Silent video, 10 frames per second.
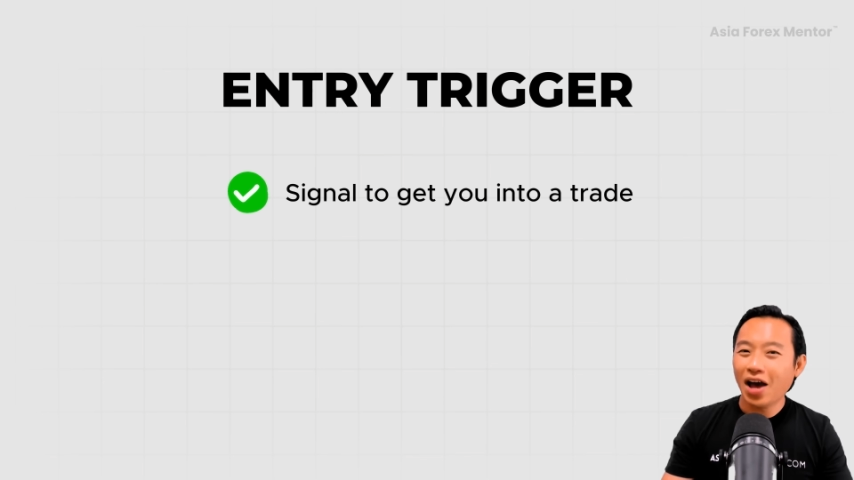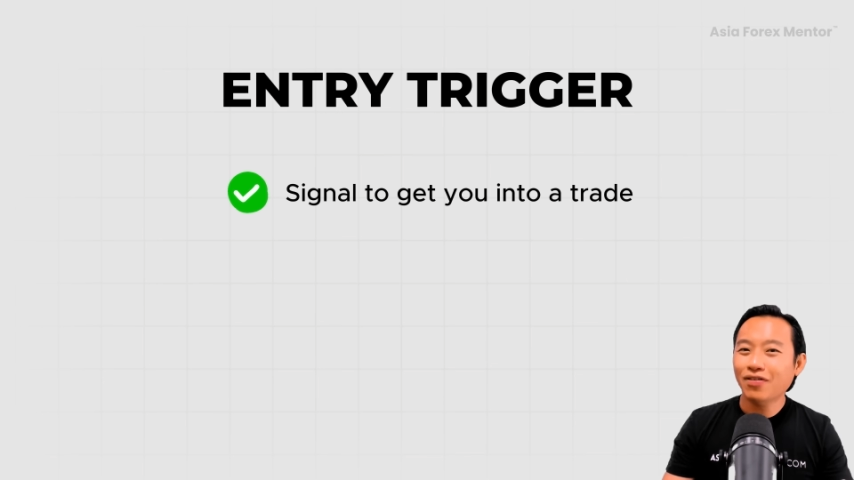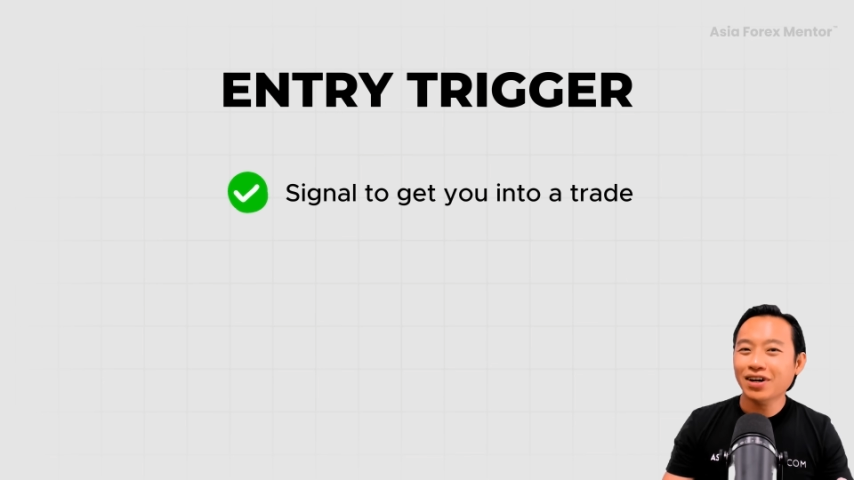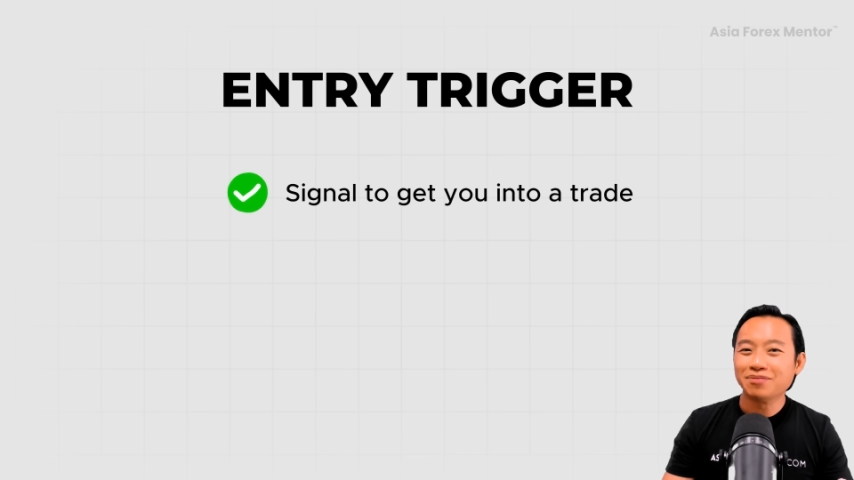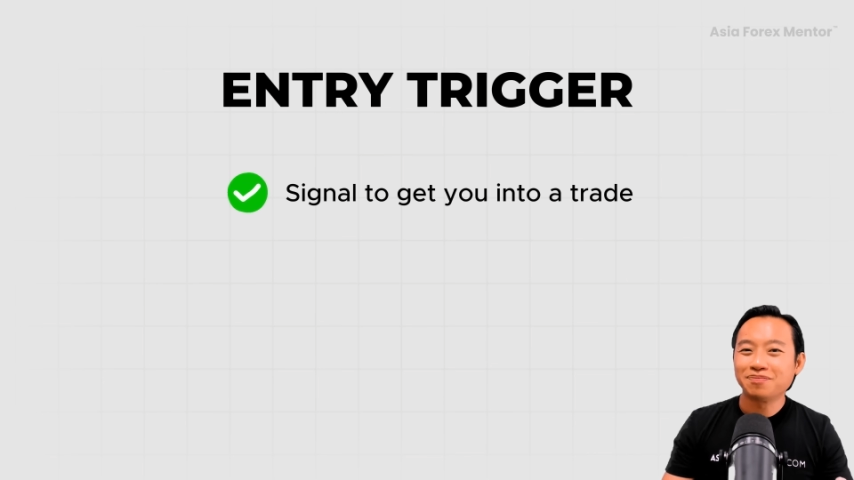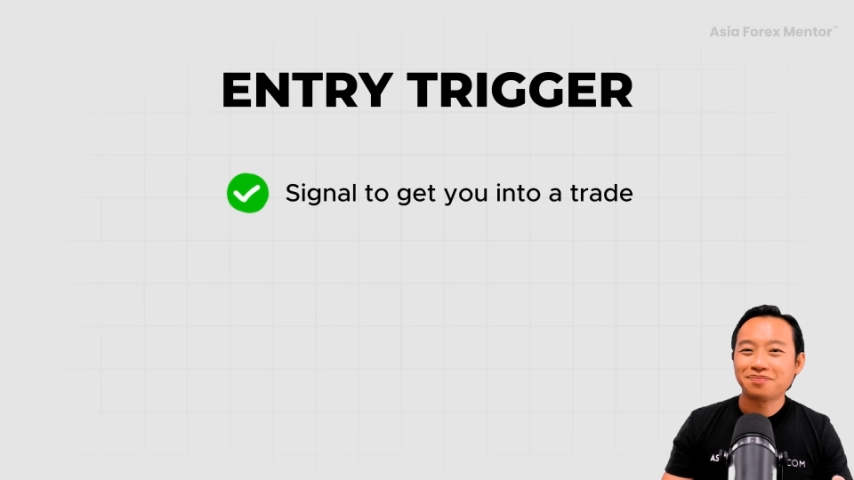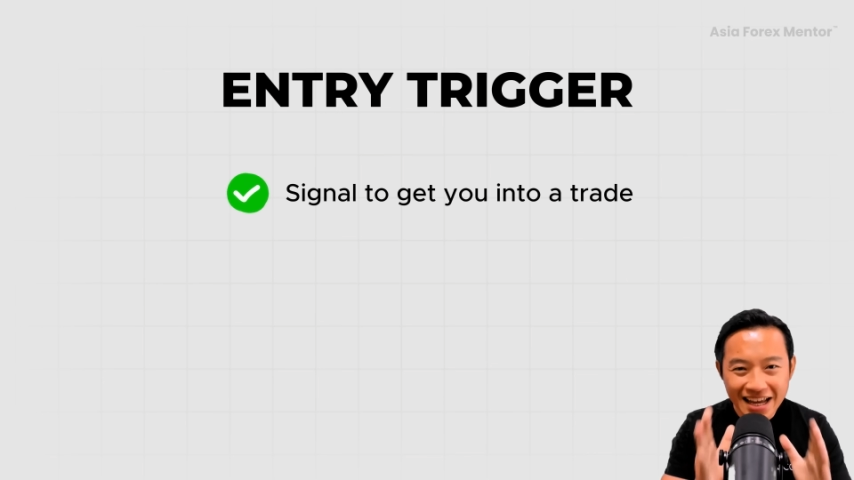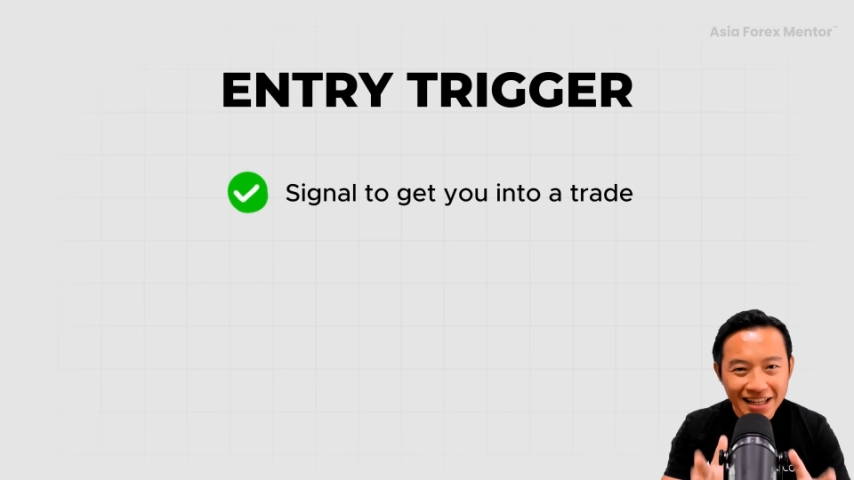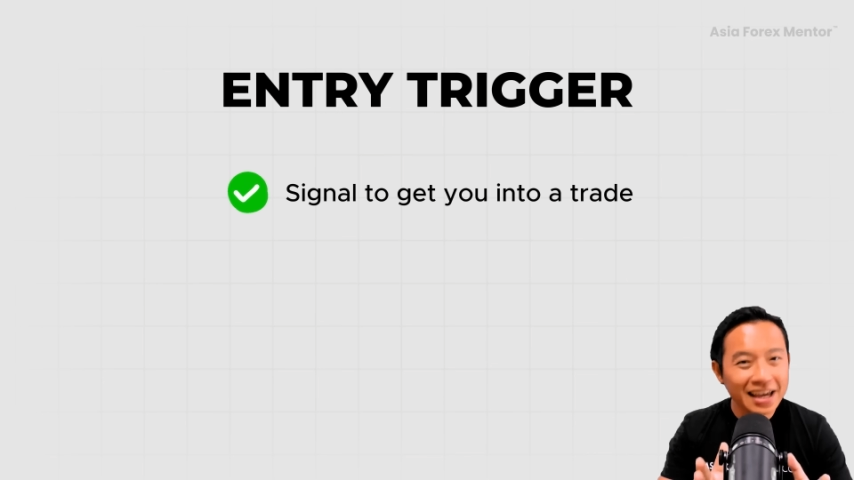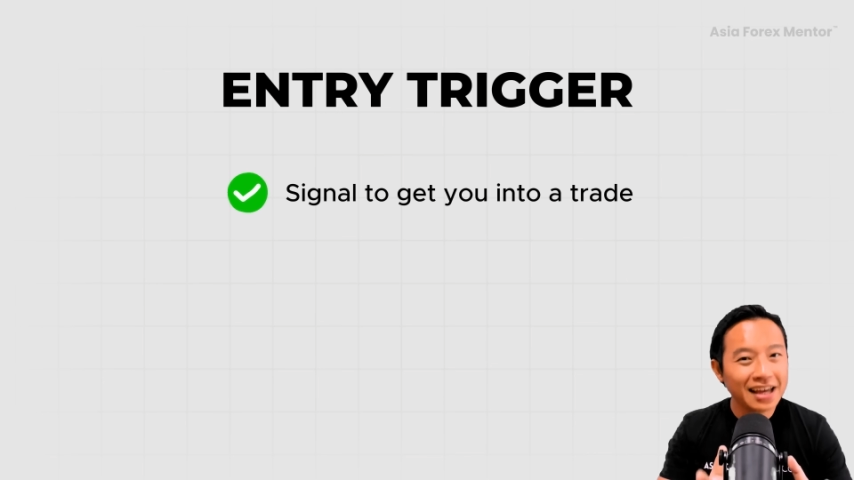However,
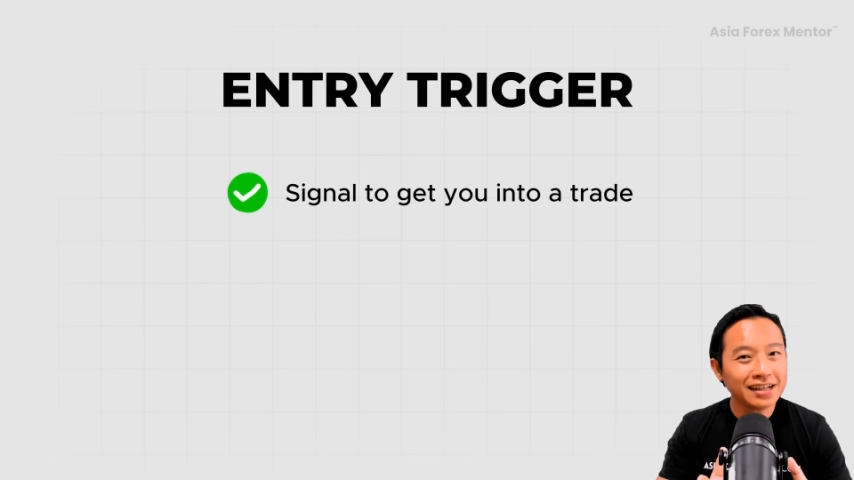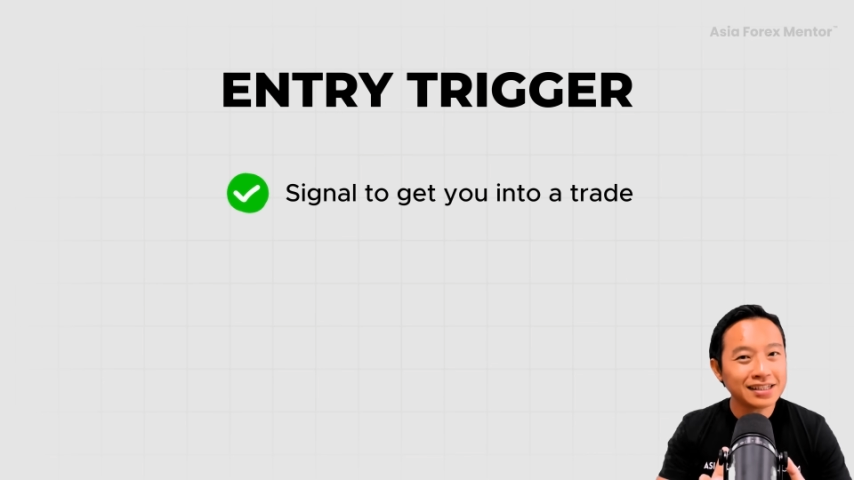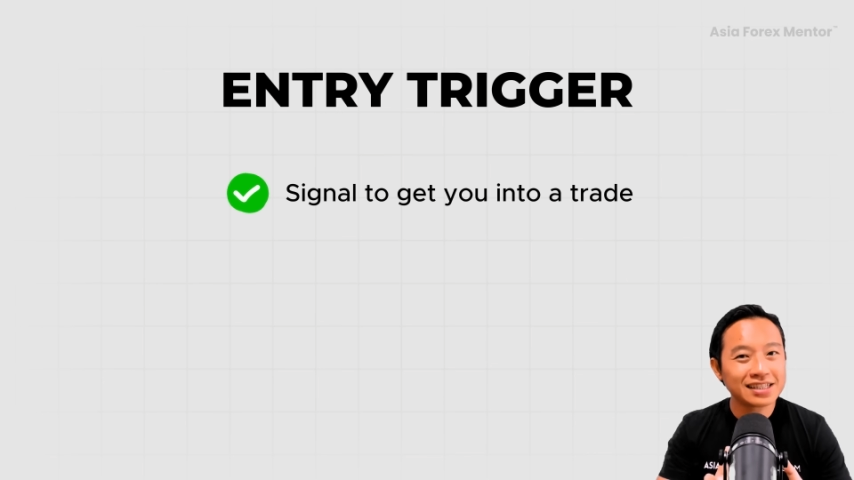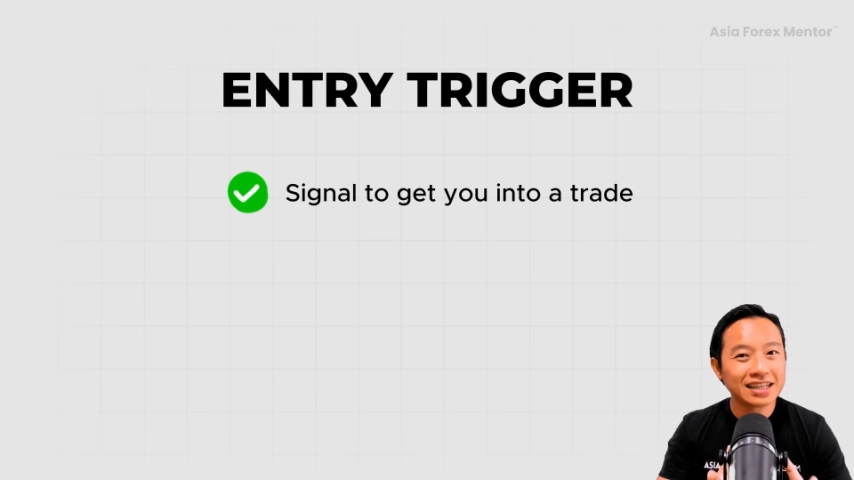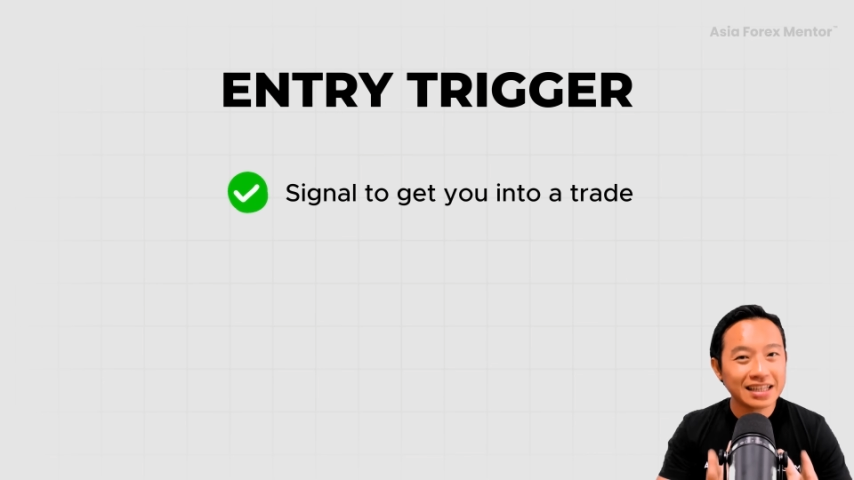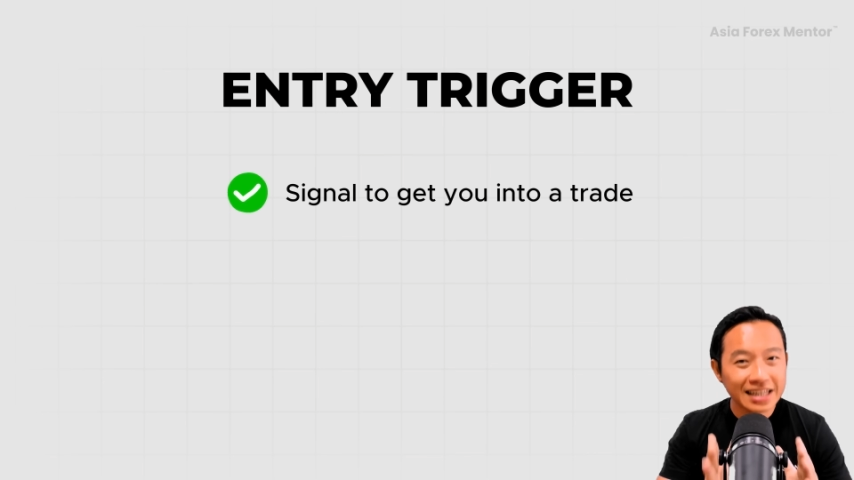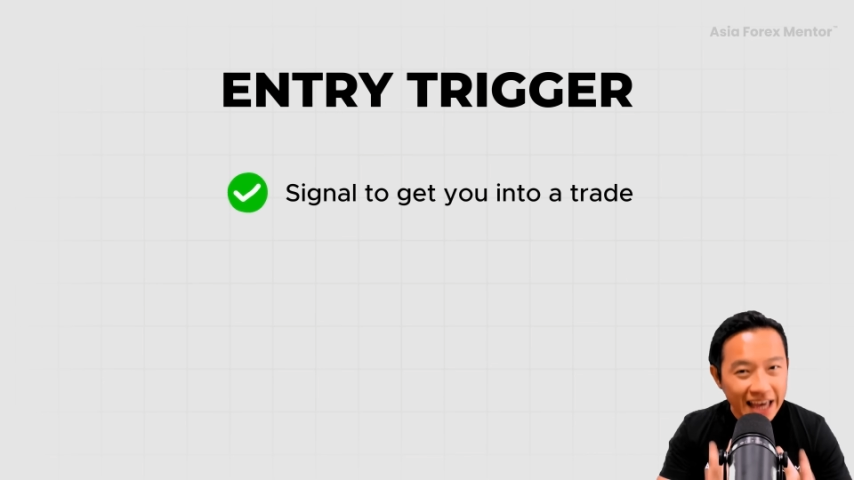indicators